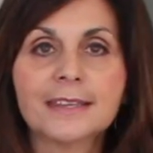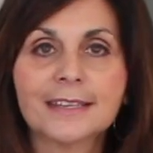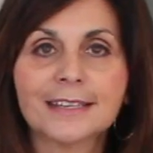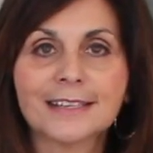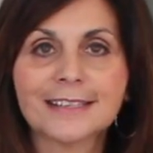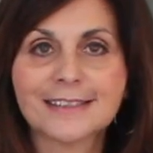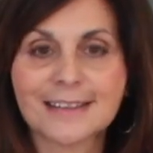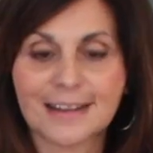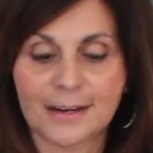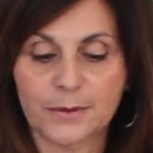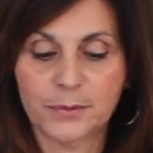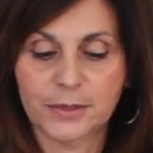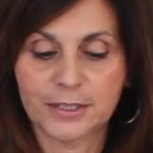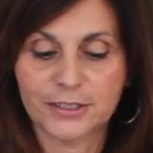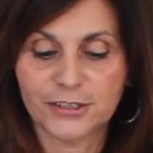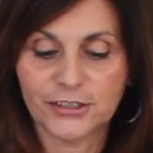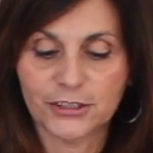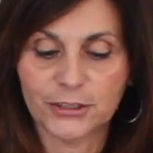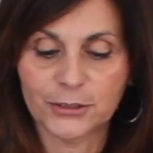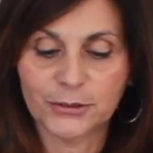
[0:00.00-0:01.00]
things that I want to
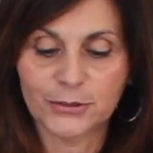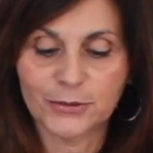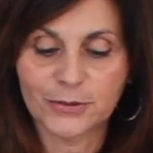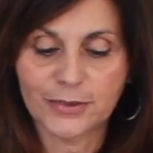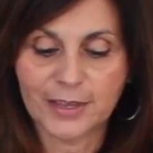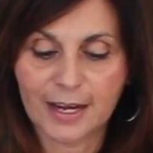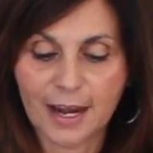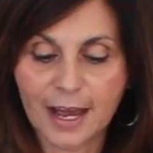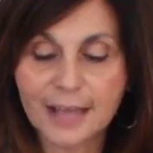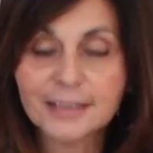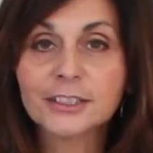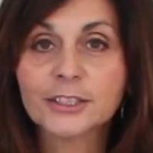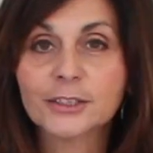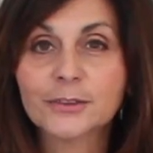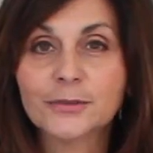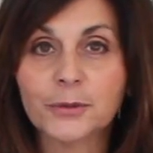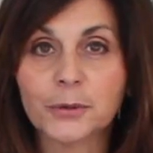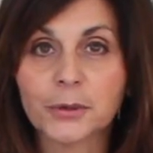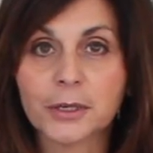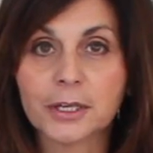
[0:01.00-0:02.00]
show you that I look
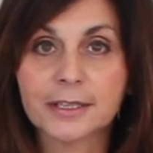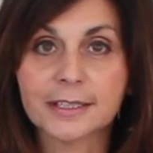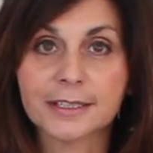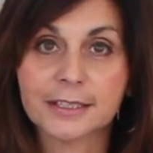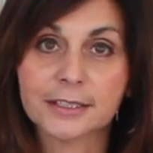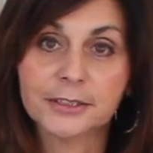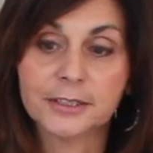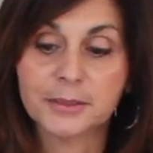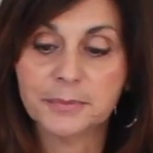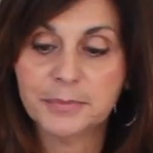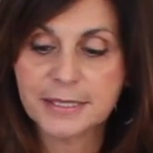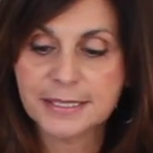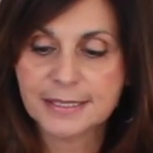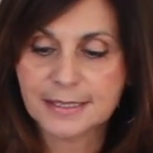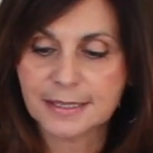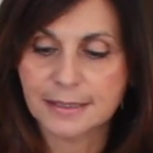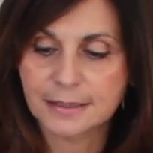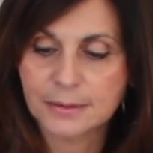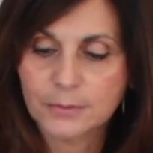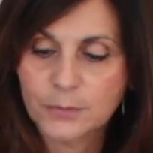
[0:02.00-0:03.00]
for in a good
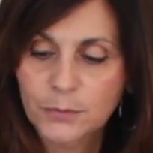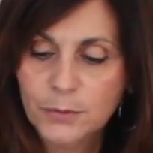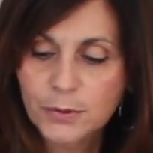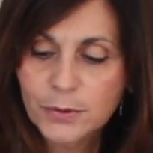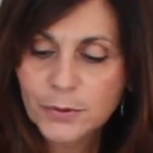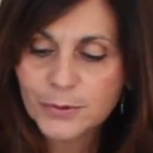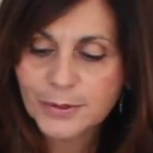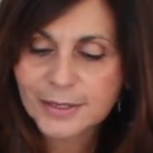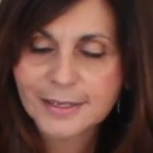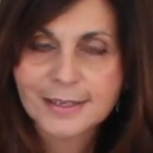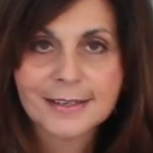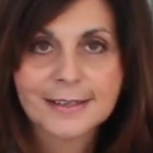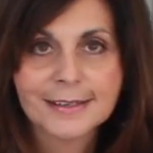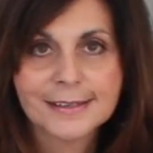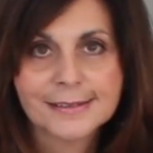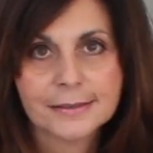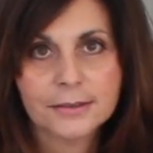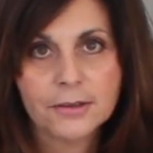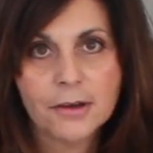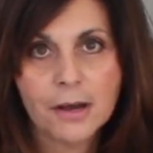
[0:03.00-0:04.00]
biscuit. Woo,
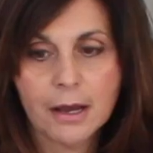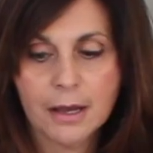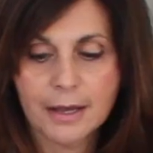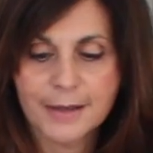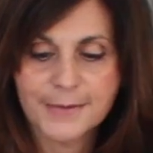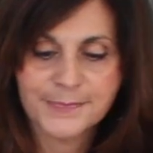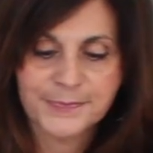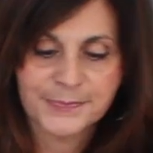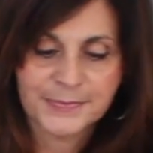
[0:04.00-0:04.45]
it's a little hot.